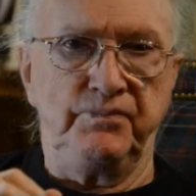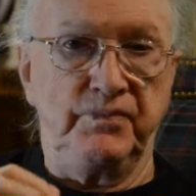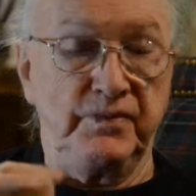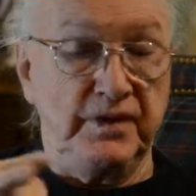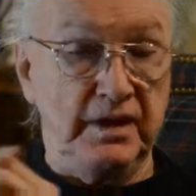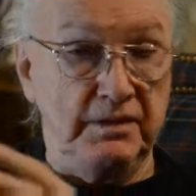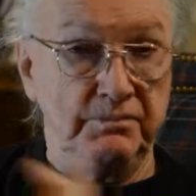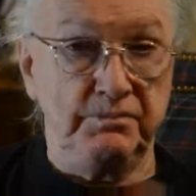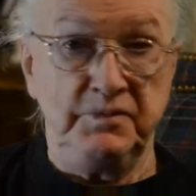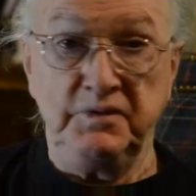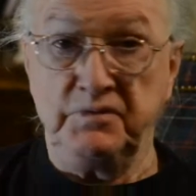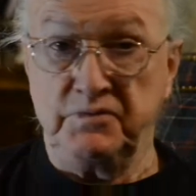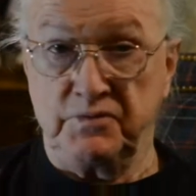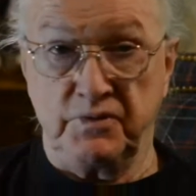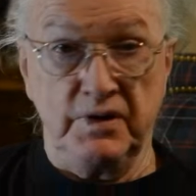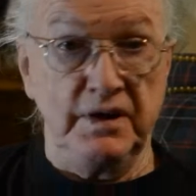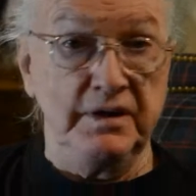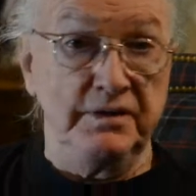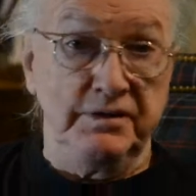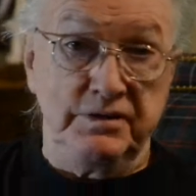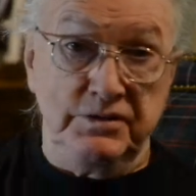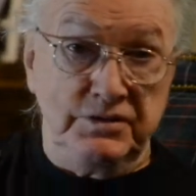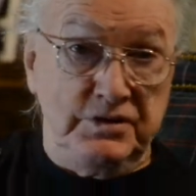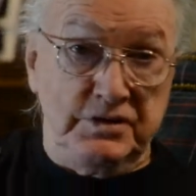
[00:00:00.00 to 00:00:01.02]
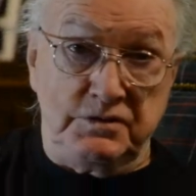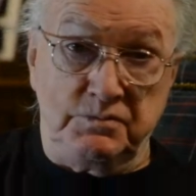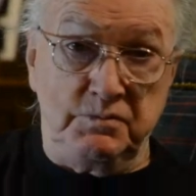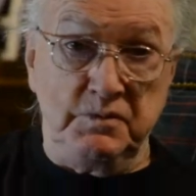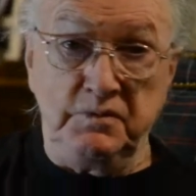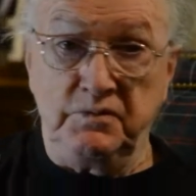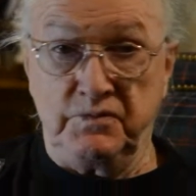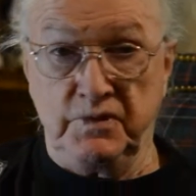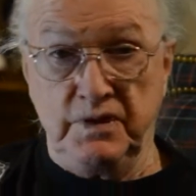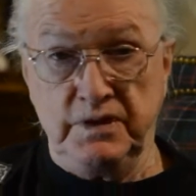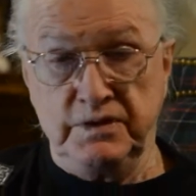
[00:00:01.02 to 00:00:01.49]
They'd just be
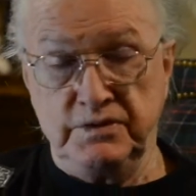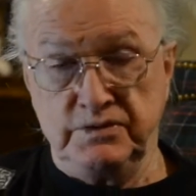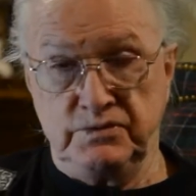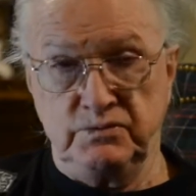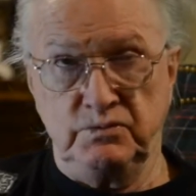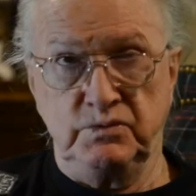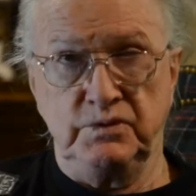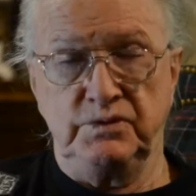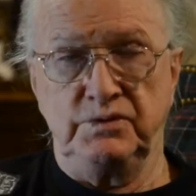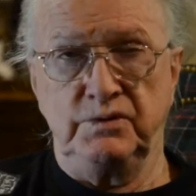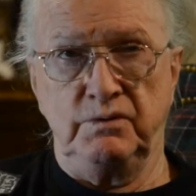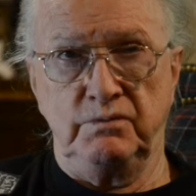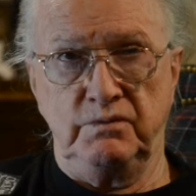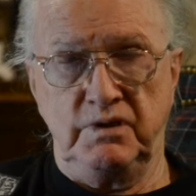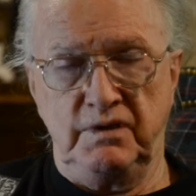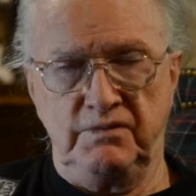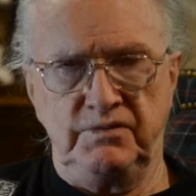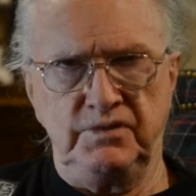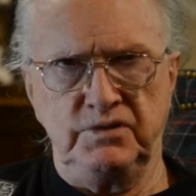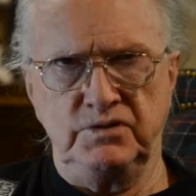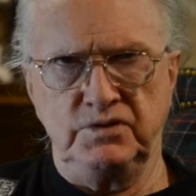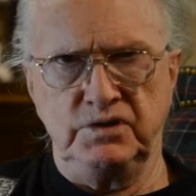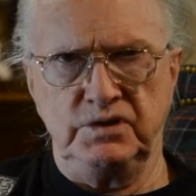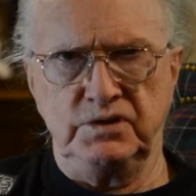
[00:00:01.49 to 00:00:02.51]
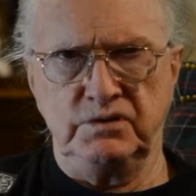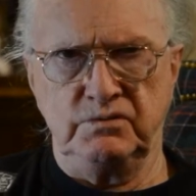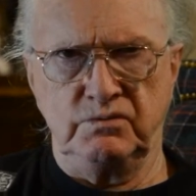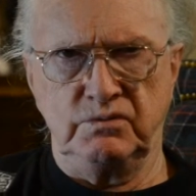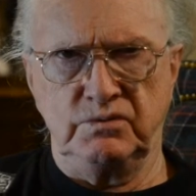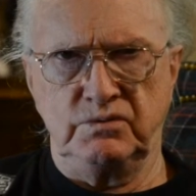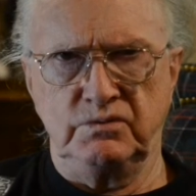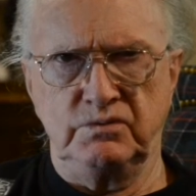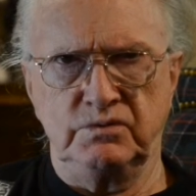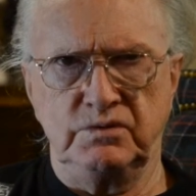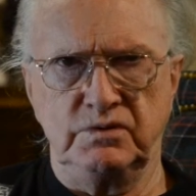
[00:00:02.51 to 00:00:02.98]
friends with the refugees,
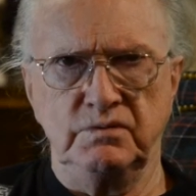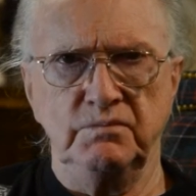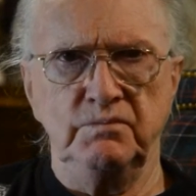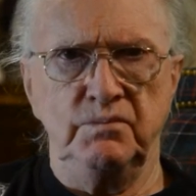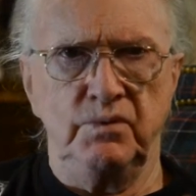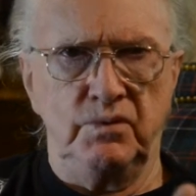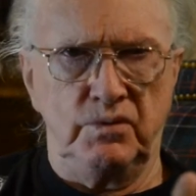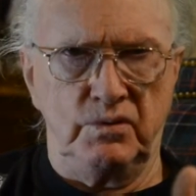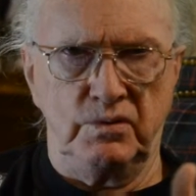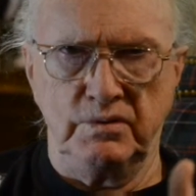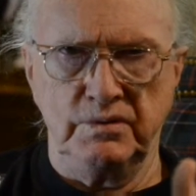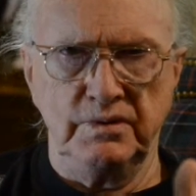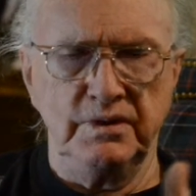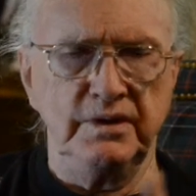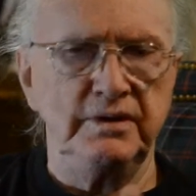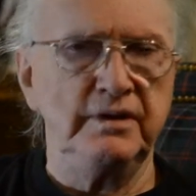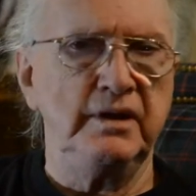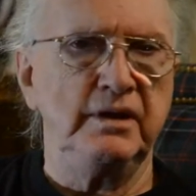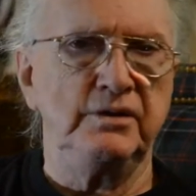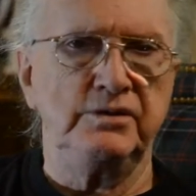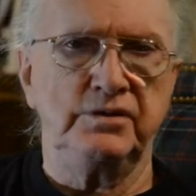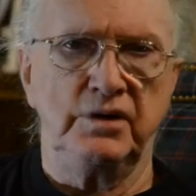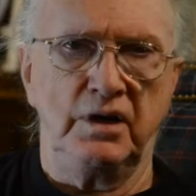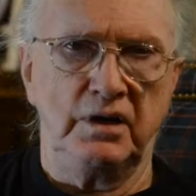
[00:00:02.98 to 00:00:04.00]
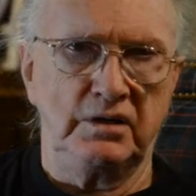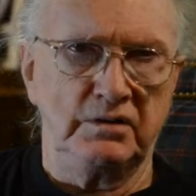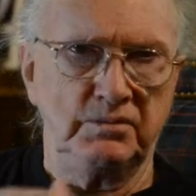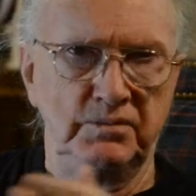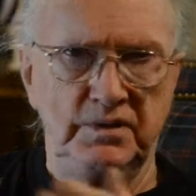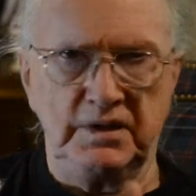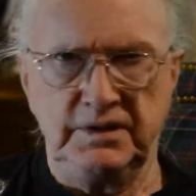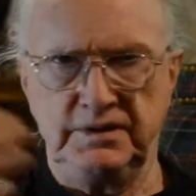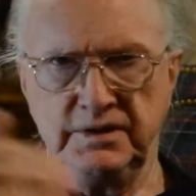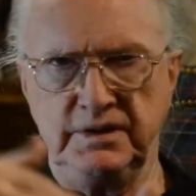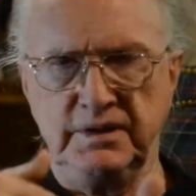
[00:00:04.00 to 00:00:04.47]
which was important. And they'd talk
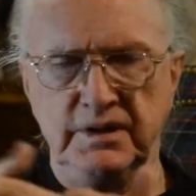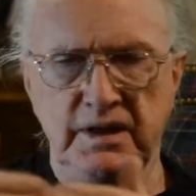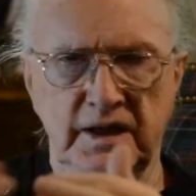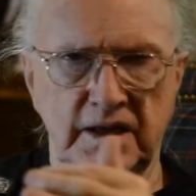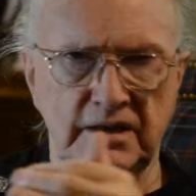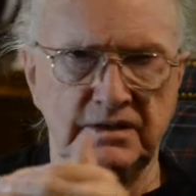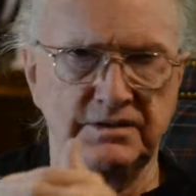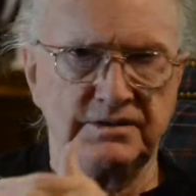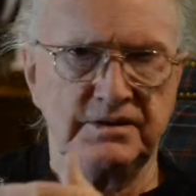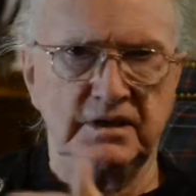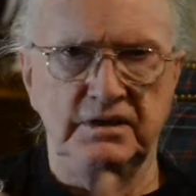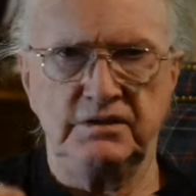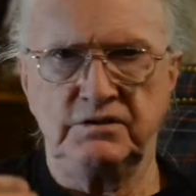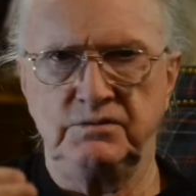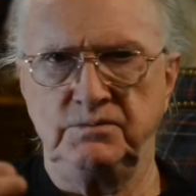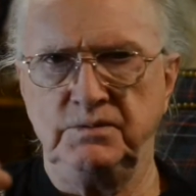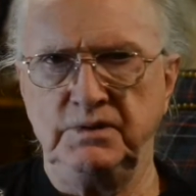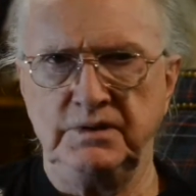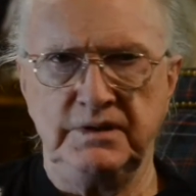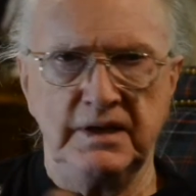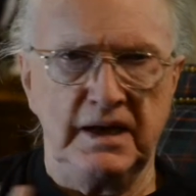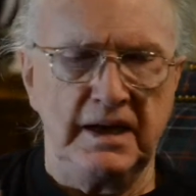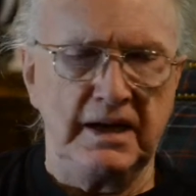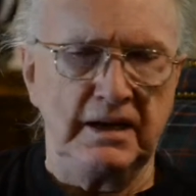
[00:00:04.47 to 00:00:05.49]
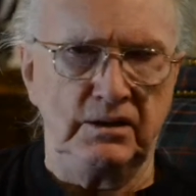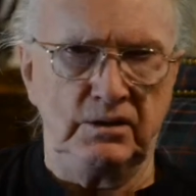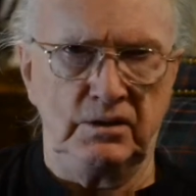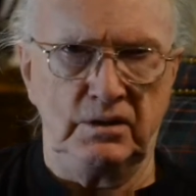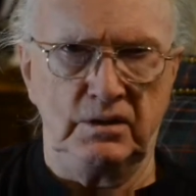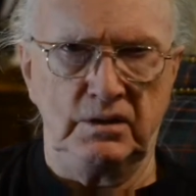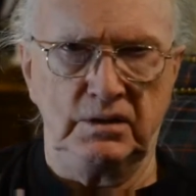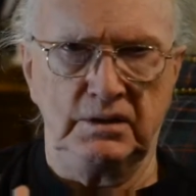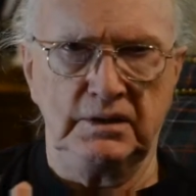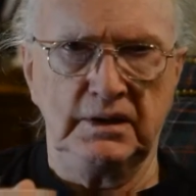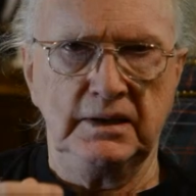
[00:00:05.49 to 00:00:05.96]
about the United States. There'd be
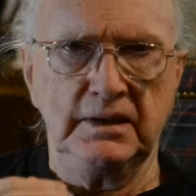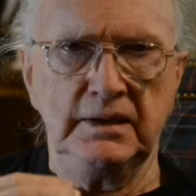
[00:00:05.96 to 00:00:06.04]
dialogue.